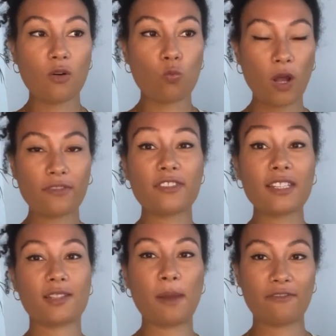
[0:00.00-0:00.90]
One thing
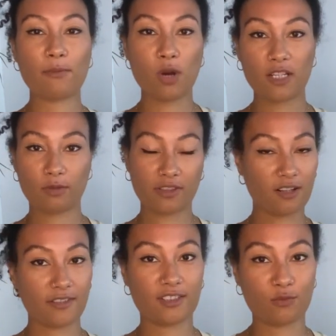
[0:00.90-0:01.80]
to bear in mind with the
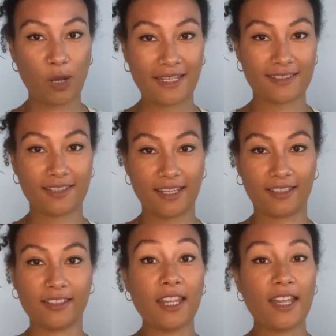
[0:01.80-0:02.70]
London
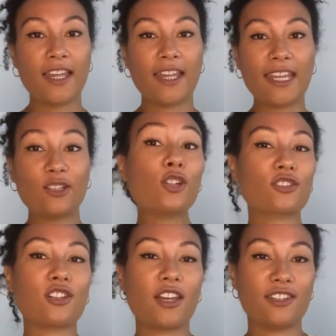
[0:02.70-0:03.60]
rating, it
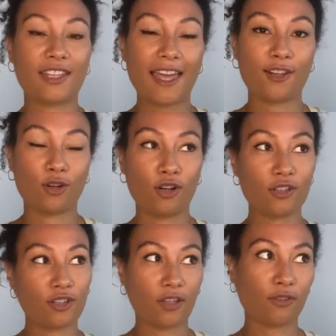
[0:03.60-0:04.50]
looks like you get a lot,
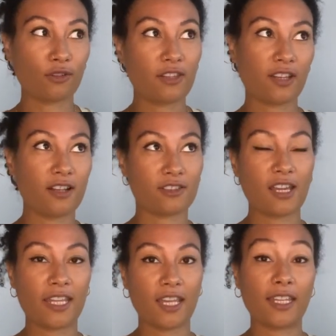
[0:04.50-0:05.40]
you know,
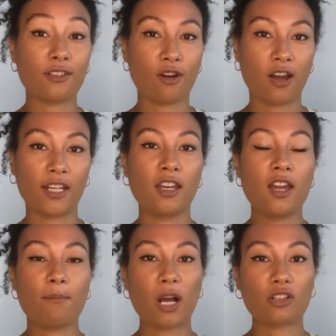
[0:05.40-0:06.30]
3,889,
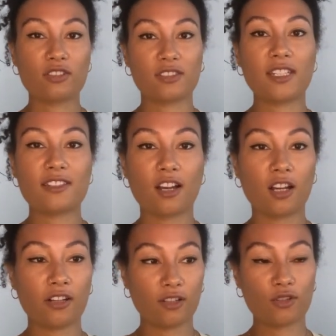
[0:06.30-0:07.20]
but
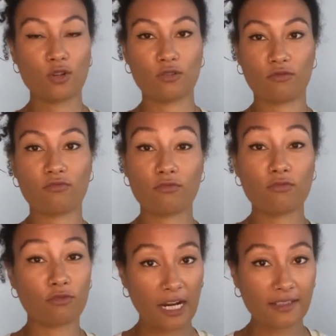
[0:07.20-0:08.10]
consider your
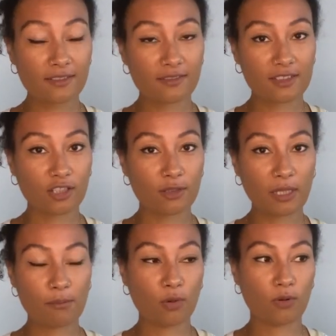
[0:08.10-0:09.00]
rent is gonna
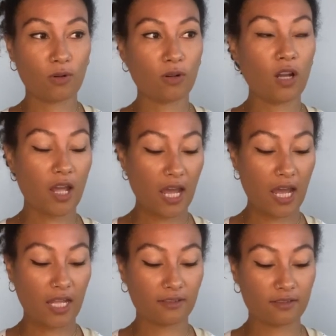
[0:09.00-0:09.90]
be more
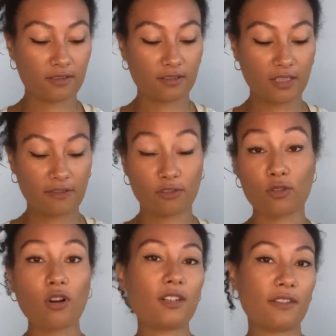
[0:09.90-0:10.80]
And if you're
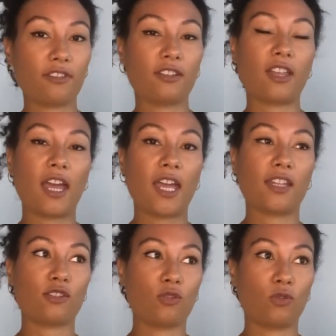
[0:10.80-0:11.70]
not living there,
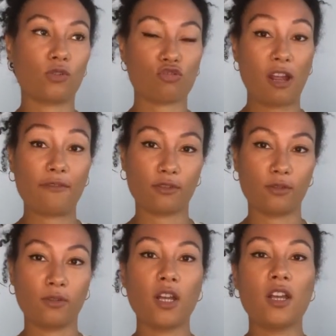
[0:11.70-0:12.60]
you'll travel.